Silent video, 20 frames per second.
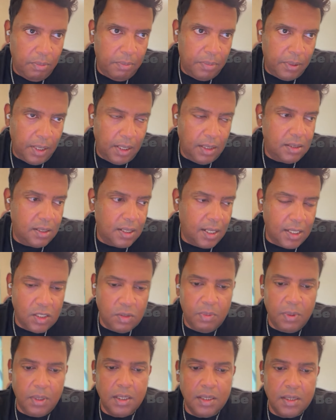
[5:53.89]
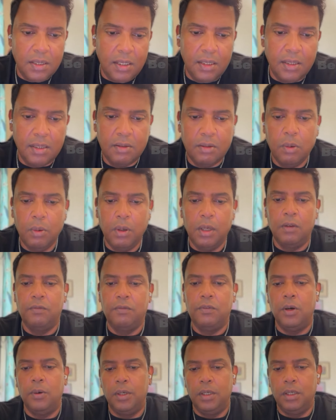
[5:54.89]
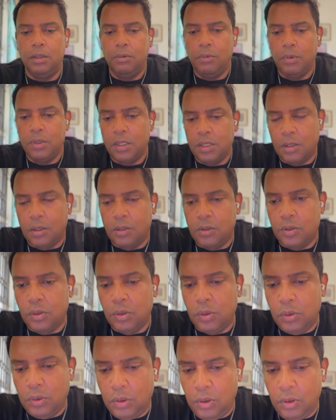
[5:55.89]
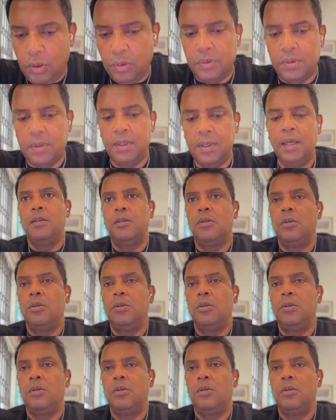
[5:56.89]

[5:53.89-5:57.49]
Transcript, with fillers: price transparencies going forward, which is also good news.